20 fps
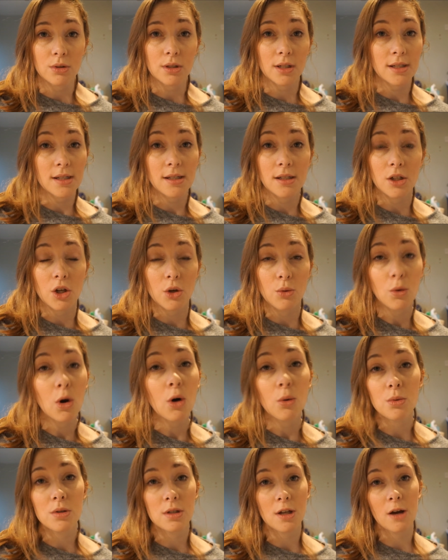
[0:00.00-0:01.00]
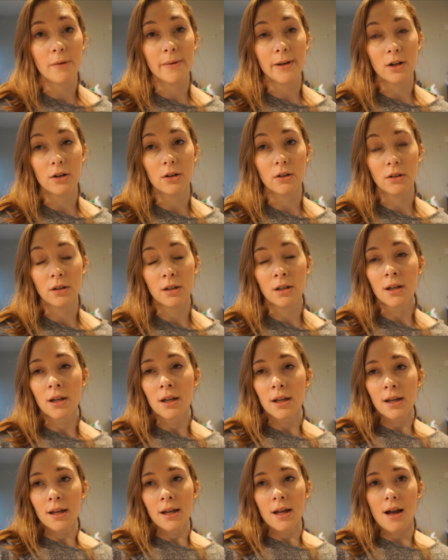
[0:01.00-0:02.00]
I didn't know what was going on.
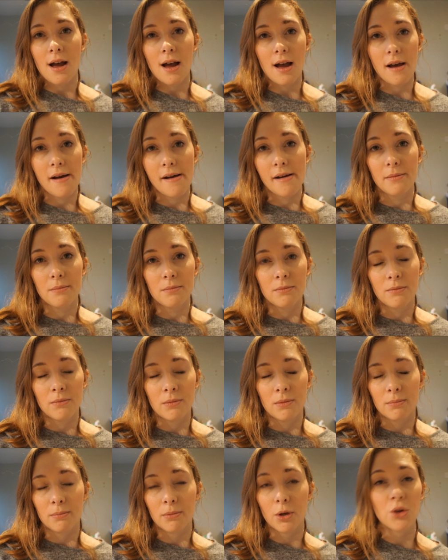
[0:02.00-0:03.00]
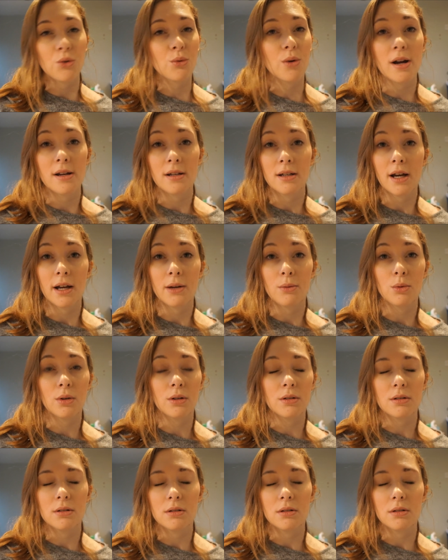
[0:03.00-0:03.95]
Both Ryan and I were